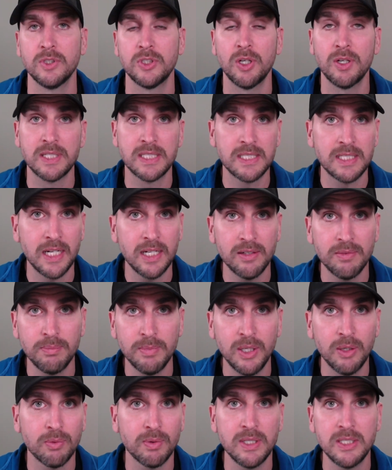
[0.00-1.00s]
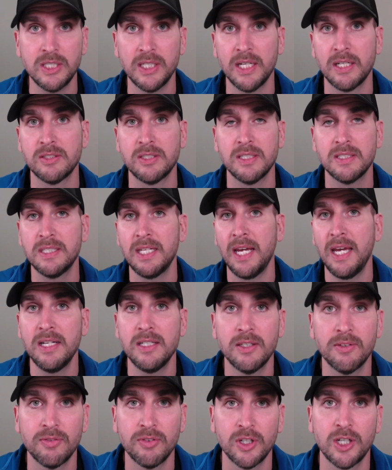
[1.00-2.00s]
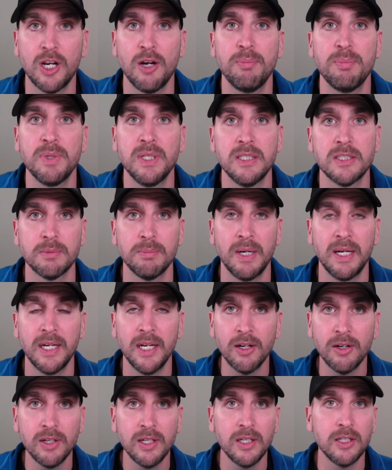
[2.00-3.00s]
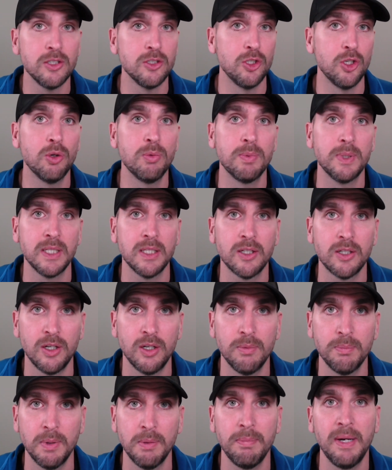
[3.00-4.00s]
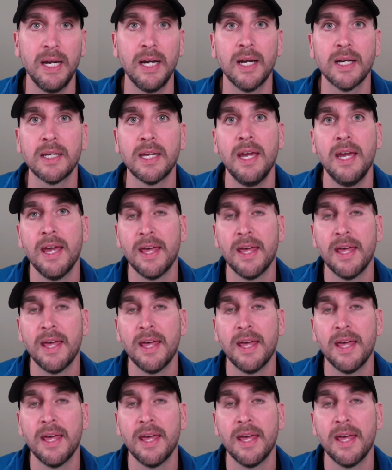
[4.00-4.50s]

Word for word: So instead of me reaching out to 10 different companies in my area and nobody called me back,